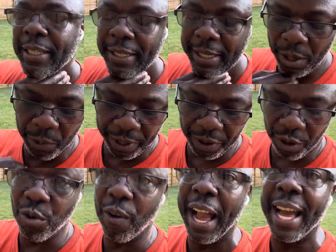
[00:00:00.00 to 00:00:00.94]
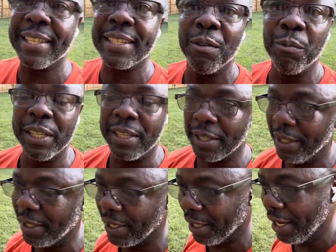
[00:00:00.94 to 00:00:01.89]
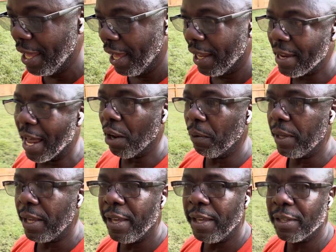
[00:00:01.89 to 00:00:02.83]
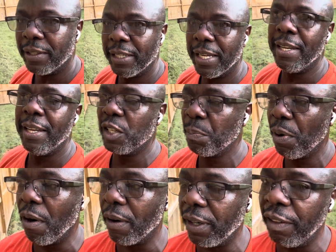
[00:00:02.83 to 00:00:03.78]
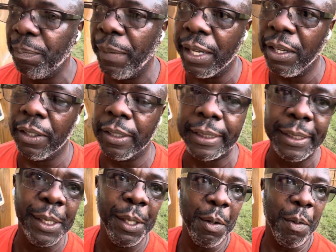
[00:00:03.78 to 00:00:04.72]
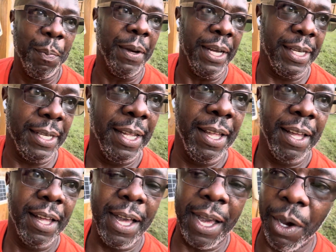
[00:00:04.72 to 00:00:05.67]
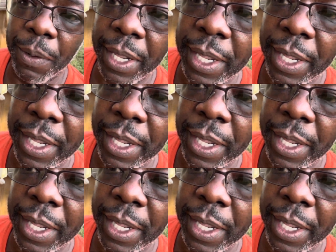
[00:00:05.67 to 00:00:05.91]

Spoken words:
see where the grass was stunted, not only here in this part of my yard, but out